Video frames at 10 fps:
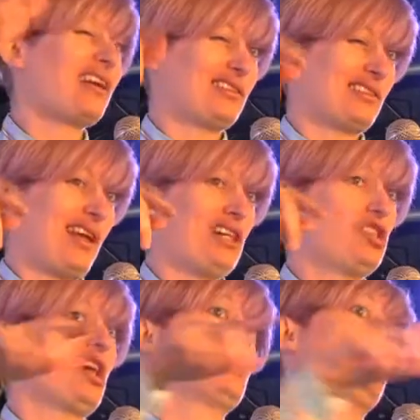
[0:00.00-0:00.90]
Scatty
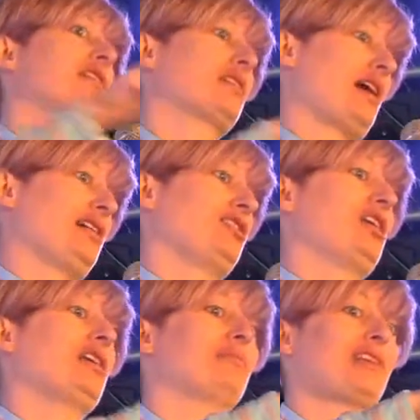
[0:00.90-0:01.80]
Jenny. Scatty
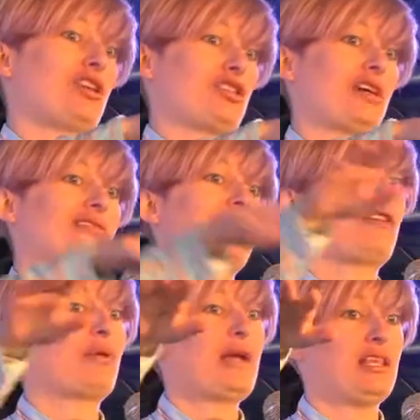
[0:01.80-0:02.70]
Jenny was
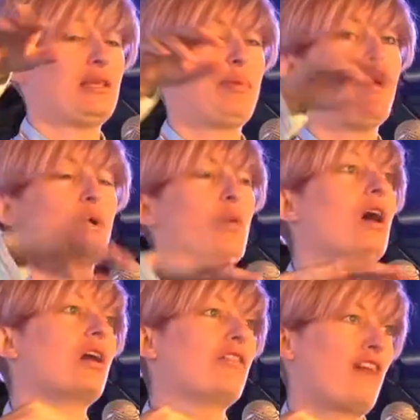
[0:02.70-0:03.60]
#Devo, hit the bottle,
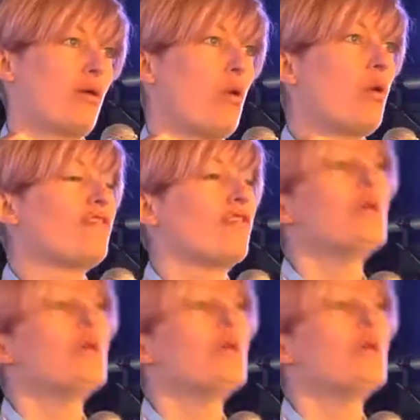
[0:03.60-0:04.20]
and I felt awful.